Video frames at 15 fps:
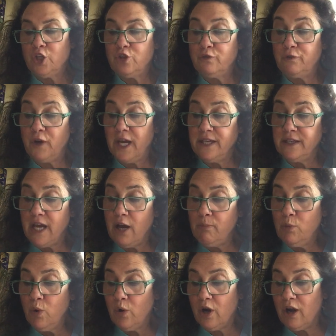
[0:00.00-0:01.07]
To find out
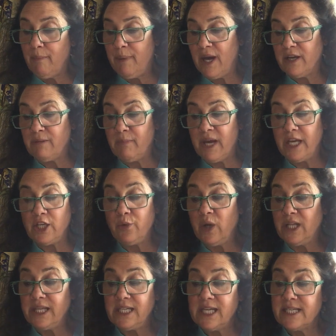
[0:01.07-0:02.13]
more about
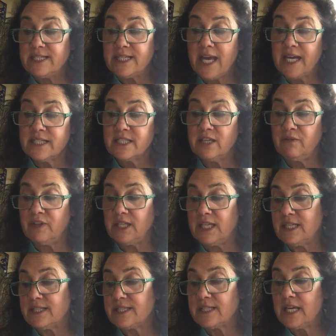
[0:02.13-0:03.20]
Emmanuel and his
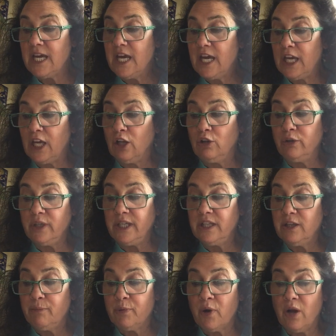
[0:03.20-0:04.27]
activities, including
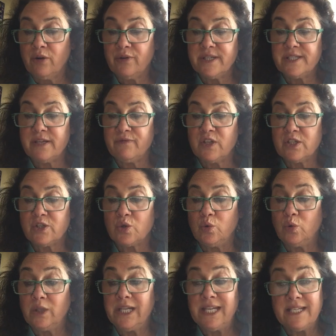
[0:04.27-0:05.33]
the progress of the
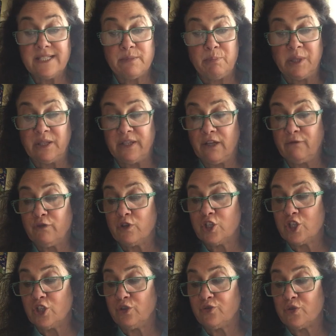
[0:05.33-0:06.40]
school he is building for
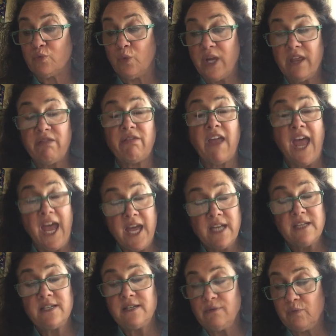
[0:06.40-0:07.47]
children with
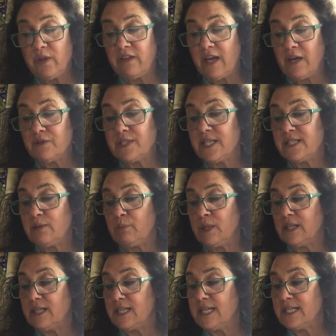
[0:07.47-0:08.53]
and without
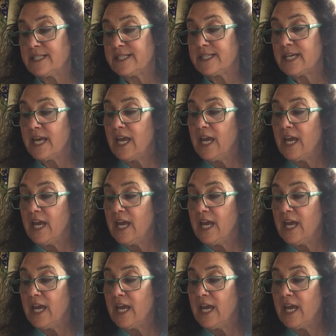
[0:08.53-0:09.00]
disabilities,